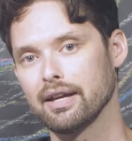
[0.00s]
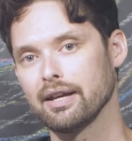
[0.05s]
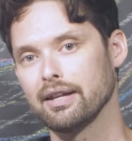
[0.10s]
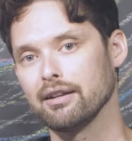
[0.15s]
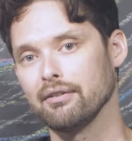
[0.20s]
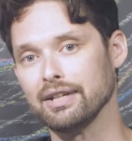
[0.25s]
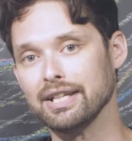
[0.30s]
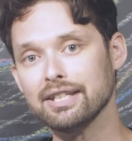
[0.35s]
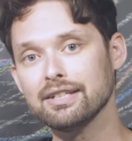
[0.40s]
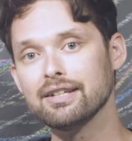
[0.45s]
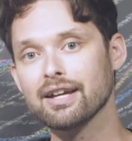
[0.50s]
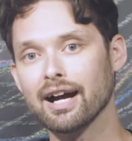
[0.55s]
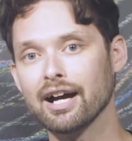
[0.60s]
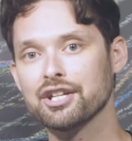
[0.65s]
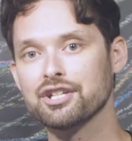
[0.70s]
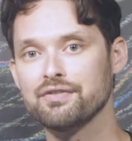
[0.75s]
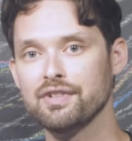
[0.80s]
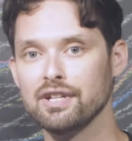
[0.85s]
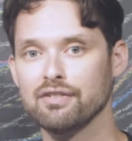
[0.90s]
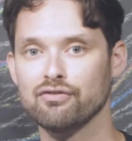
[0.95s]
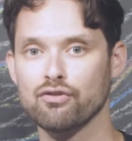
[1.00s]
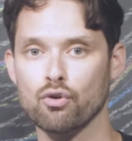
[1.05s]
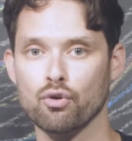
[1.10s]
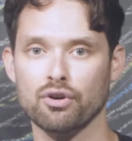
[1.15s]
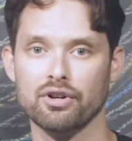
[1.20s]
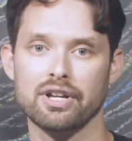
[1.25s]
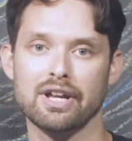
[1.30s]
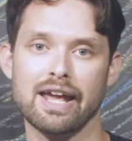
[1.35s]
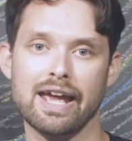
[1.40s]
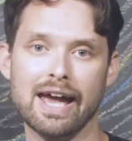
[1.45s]
Now, in Dodge v.
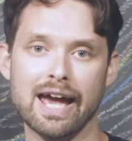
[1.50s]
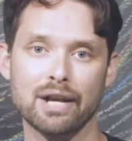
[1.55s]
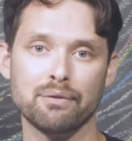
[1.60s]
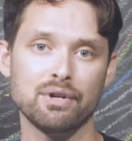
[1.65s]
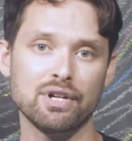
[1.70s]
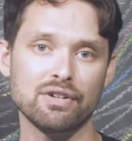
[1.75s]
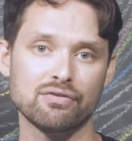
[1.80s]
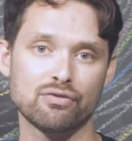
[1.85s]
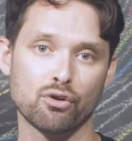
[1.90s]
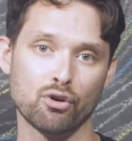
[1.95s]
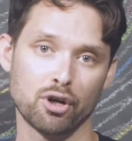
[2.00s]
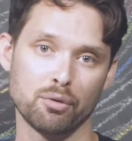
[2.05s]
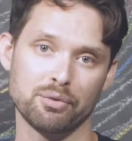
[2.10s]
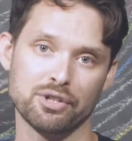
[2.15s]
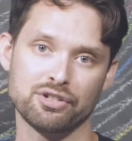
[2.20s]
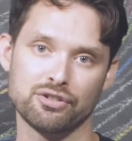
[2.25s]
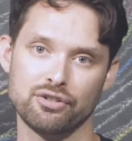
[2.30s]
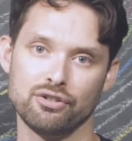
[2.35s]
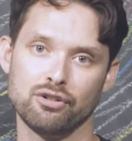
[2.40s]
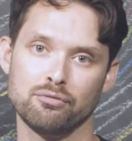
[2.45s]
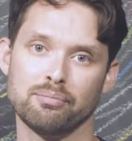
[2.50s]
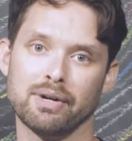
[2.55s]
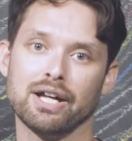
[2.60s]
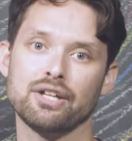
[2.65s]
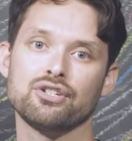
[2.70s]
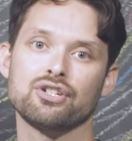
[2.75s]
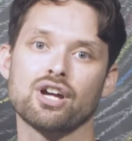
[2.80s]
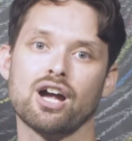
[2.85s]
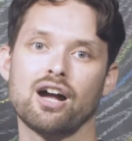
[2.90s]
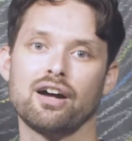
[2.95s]
Ford, Henry Ford was sued by
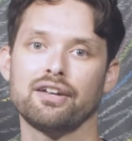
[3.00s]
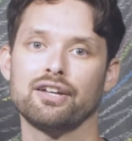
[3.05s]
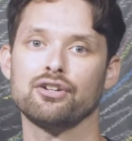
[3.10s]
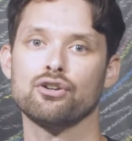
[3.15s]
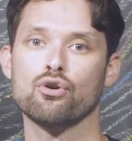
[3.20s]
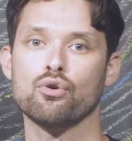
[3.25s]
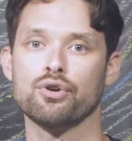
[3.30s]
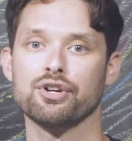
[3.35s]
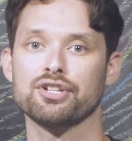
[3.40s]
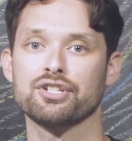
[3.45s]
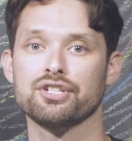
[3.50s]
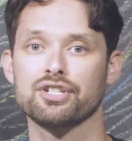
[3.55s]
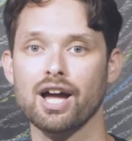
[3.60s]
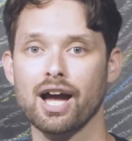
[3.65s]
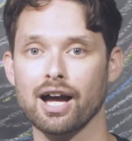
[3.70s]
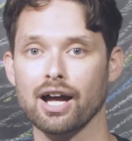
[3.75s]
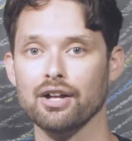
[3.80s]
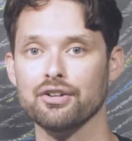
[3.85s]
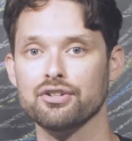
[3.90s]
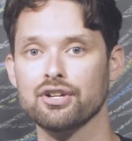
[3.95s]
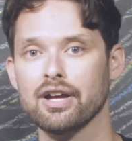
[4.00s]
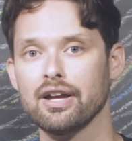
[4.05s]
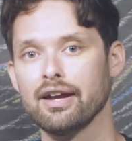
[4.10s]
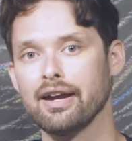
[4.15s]
John and Horace Dodge,